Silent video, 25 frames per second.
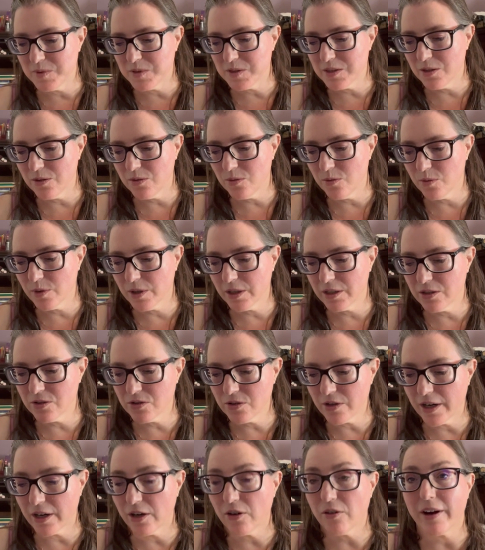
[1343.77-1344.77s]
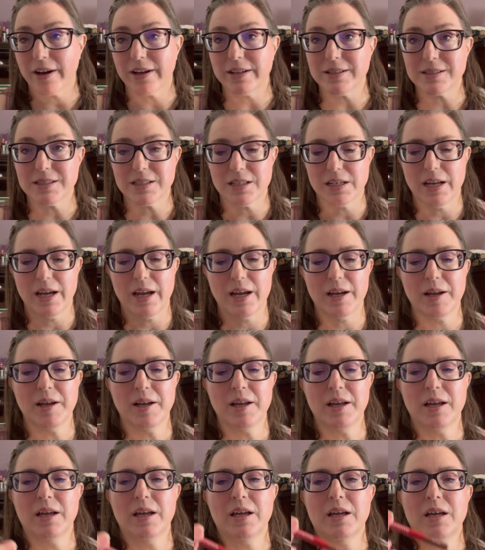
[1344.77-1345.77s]
So we're going to try Grace today.
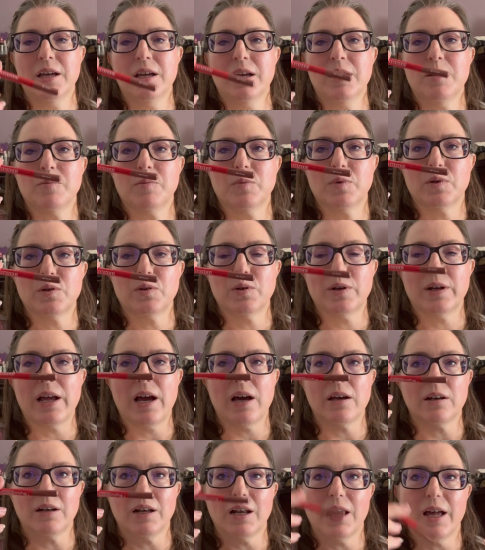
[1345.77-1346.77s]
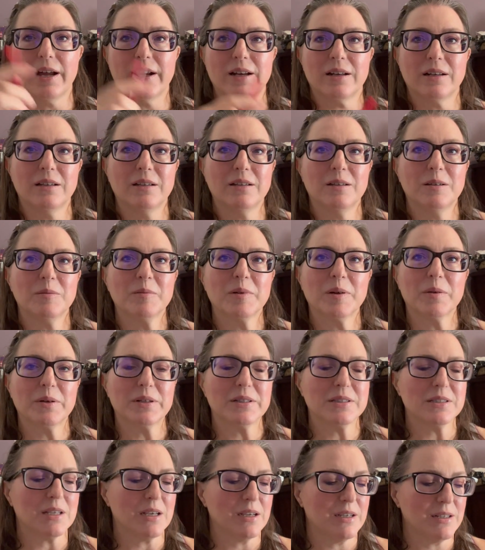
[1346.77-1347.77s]
We're doing Outta Line by
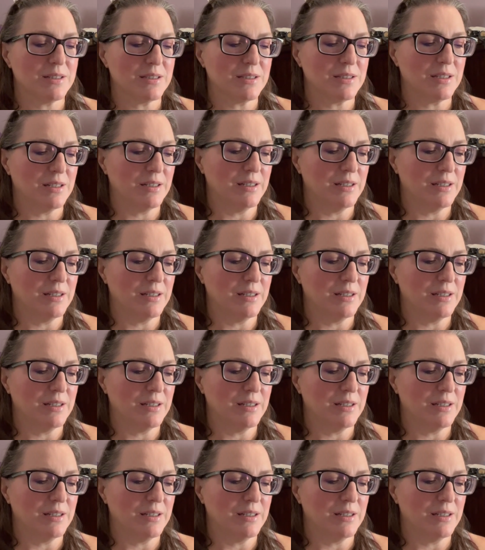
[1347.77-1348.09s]
one size.